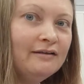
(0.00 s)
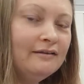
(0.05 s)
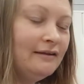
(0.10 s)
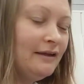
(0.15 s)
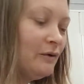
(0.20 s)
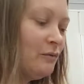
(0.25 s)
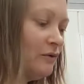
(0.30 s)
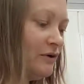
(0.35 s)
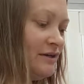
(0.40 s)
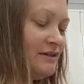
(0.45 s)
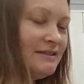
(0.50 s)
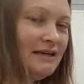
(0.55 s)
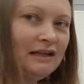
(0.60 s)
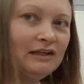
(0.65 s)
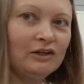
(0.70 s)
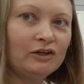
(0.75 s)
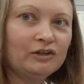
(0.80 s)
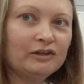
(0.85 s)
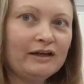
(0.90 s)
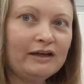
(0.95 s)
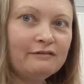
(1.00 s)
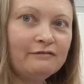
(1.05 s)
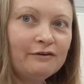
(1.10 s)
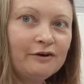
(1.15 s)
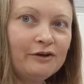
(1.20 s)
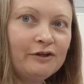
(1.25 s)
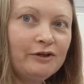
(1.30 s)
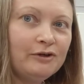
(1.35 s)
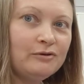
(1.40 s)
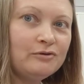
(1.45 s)
Like, what does that look like
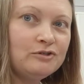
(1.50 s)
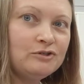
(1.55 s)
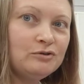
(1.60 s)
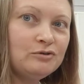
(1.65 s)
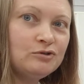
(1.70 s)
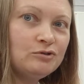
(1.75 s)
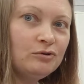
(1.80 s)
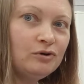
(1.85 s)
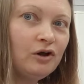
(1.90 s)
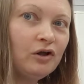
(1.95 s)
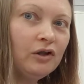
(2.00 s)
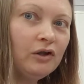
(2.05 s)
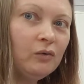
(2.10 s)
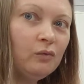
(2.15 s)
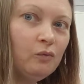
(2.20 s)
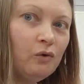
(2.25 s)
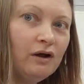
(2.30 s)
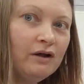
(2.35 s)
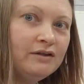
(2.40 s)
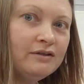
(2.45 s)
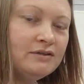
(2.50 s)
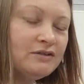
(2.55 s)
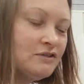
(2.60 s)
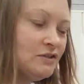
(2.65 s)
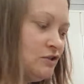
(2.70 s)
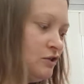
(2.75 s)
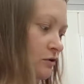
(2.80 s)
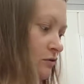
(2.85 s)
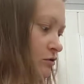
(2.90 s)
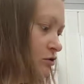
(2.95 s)
for you? Do you do it all at
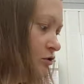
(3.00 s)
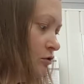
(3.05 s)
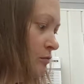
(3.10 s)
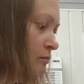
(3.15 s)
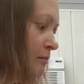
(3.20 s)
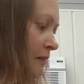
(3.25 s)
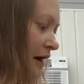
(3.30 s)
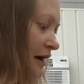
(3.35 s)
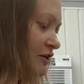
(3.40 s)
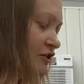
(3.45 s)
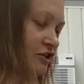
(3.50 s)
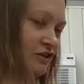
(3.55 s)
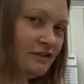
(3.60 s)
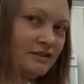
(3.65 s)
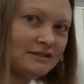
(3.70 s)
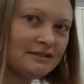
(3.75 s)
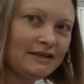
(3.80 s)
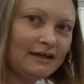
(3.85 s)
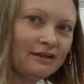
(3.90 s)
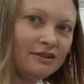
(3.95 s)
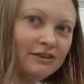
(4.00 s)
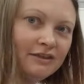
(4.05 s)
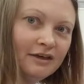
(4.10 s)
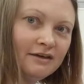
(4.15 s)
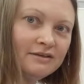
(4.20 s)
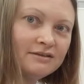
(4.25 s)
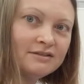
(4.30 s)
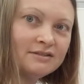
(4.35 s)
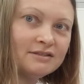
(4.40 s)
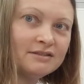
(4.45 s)
once? Do you do batches like
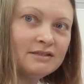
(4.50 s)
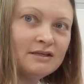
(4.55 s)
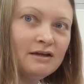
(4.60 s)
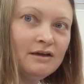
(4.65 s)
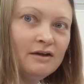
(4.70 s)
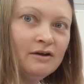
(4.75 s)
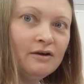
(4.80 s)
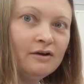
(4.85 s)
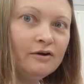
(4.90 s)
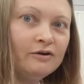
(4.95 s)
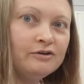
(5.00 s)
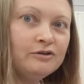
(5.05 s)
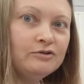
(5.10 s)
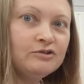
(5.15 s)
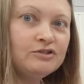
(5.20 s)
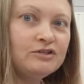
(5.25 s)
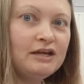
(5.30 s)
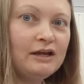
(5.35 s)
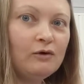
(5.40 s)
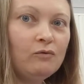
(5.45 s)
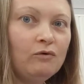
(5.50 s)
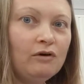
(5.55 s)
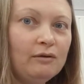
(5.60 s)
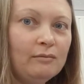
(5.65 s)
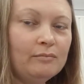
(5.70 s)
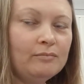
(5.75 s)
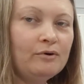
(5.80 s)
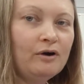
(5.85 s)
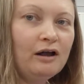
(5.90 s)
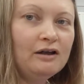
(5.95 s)
this? Or do you just take
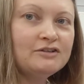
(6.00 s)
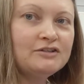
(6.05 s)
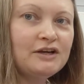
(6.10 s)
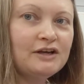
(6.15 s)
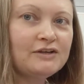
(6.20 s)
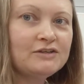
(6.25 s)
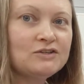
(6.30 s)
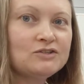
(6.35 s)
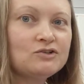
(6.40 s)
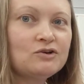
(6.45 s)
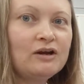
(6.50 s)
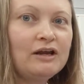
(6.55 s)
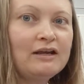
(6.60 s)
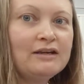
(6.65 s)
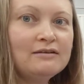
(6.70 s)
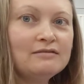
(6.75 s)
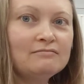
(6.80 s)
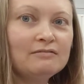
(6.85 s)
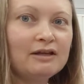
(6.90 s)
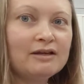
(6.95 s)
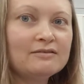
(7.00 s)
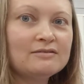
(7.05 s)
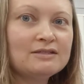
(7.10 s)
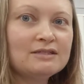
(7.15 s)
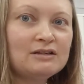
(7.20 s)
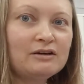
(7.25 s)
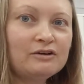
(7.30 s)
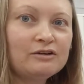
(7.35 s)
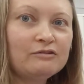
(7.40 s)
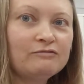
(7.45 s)
one project straight, like
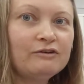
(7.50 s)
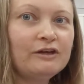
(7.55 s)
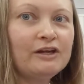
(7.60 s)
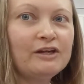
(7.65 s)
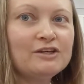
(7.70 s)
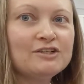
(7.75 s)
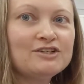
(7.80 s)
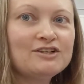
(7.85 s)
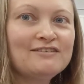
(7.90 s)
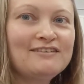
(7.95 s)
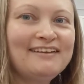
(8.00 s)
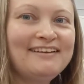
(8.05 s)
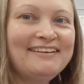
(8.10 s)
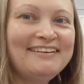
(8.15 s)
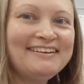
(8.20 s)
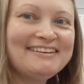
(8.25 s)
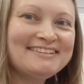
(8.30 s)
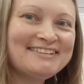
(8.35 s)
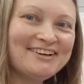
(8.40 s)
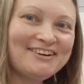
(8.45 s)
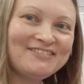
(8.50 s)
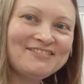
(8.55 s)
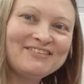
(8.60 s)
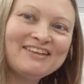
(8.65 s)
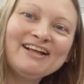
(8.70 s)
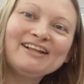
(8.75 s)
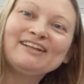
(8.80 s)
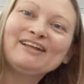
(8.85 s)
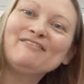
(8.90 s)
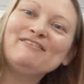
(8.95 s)
start to finish? So
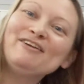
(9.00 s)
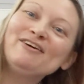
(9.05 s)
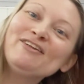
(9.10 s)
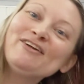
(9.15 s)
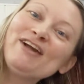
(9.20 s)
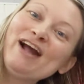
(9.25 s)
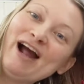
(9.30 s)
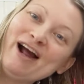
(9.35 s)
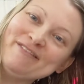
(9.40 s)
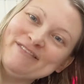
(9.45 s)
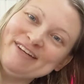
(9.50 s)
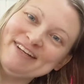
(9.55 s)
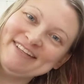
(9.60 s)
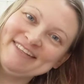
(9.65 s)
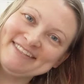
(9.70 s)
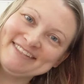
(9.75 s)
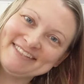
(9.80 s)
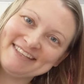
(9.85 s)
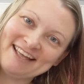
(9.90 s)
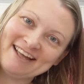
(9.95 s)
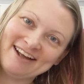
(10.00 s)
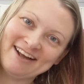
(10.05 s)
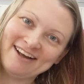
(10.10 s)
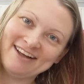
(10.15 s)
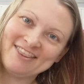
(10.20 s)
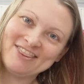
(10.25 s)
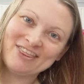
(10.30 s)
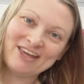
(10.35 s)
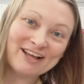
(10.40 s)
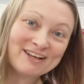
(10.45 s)
let me know in the comments.
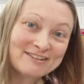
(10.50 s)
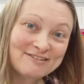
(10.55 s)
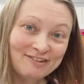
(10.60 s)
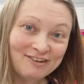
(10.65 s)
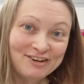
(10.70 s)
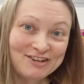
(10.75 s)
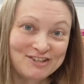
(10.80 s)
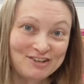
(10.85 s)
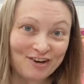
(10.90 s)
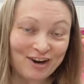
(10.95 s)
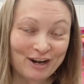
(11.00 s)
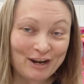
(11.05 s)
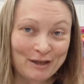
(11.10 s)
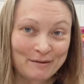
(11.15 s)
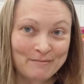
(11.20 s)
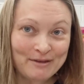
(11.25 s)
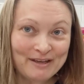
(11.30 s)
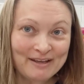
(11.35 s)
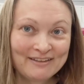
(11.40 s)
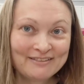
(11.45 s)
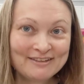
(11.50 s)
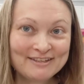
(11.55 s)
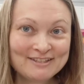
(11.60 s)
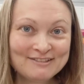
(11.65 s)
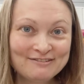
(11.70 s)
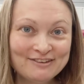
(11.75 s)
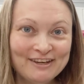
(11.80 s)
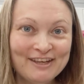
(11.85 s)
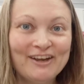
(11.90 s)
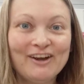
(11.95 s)
Thanks for joining me in this
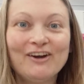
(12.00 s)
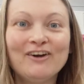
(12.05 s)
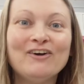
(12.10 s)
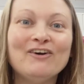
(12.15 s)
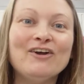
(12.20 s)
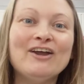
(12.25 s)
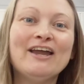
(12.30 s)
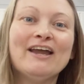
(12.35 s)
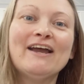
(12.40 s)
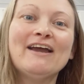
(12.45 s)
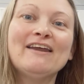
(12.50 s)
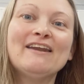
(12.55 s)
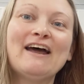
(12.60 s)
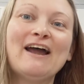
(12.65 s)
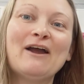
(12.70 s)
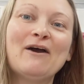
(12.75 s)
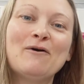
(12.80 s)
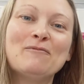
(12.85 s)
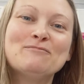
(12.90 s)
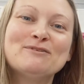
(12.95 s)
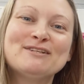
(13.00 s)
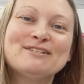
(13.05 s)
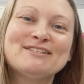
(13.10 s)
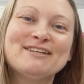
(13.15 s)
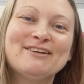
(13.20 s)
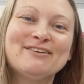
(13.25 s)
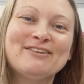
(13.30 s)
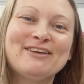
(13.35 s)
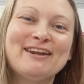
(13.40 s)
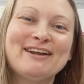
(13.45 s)
video, and I hope to
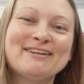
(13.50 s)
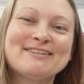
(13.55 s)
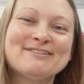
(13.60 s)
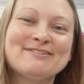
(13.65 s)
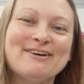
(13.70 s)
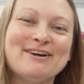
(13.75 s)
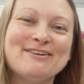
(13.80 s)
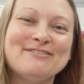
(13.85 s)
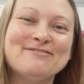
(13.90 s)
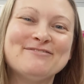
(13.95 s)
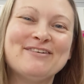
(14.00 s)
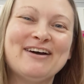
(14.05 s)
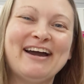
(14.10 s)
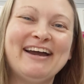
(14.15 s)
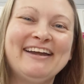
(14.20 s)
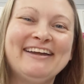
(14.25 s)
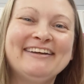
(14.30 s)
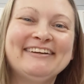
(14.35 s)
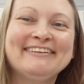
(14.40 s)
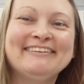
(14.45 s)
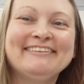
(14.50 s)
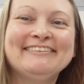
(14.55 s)
see you in the next one. Bye.